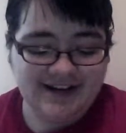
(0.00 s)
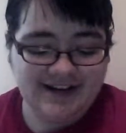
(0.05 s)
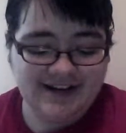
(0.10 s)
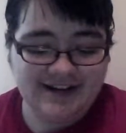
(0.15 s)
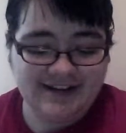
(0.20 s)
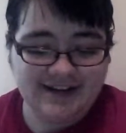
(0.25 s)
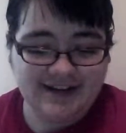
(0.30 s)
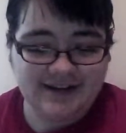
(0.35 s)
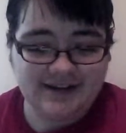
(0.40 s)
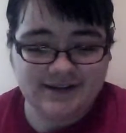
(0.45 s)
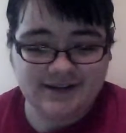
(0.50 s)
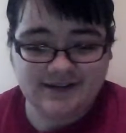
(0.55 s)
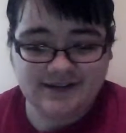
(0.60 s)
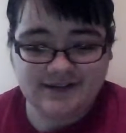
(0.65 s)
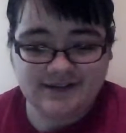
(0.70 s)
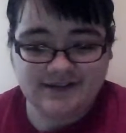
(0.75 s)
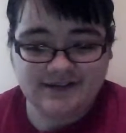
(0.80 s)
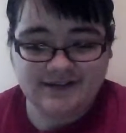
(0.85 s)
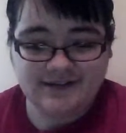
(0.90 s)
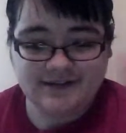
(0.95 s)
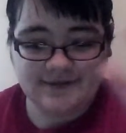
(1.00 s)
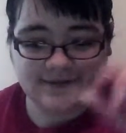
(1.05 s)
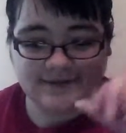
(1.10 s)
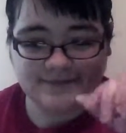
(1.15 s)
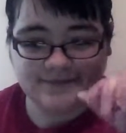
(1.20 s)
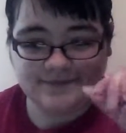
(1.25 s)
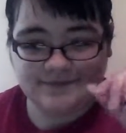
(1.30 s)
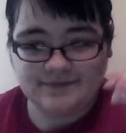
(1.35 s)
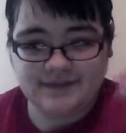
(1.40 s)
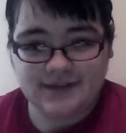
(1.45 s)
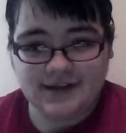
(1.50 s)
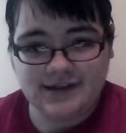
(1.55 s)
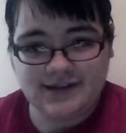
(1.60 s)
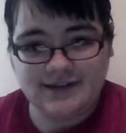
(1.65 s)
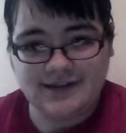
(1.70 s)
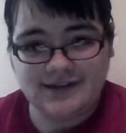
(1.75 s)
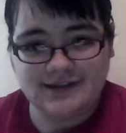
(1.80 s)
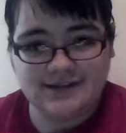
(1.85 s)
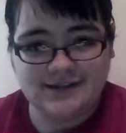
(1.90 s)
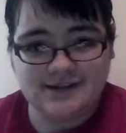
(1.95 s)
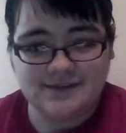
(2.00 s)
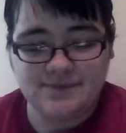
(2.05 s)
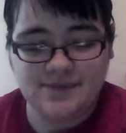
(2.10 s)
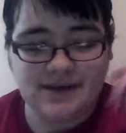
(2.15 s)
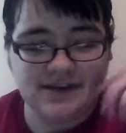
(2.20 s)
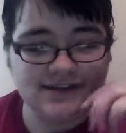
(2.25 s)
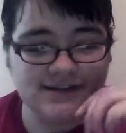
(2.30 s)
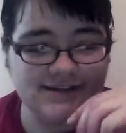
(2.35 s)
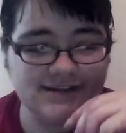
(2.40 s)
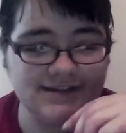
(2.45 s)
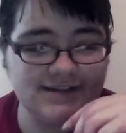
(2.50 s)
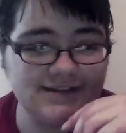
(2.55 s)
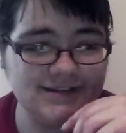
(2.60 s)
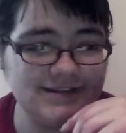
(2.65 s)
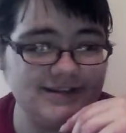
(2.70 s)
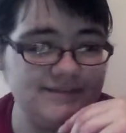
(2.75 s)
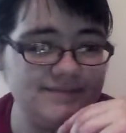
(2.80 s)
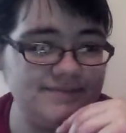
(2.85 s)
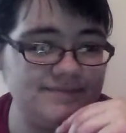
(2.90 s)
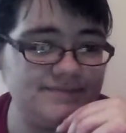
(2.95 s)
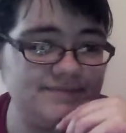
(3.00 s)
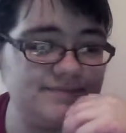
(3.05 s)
and that's it basically.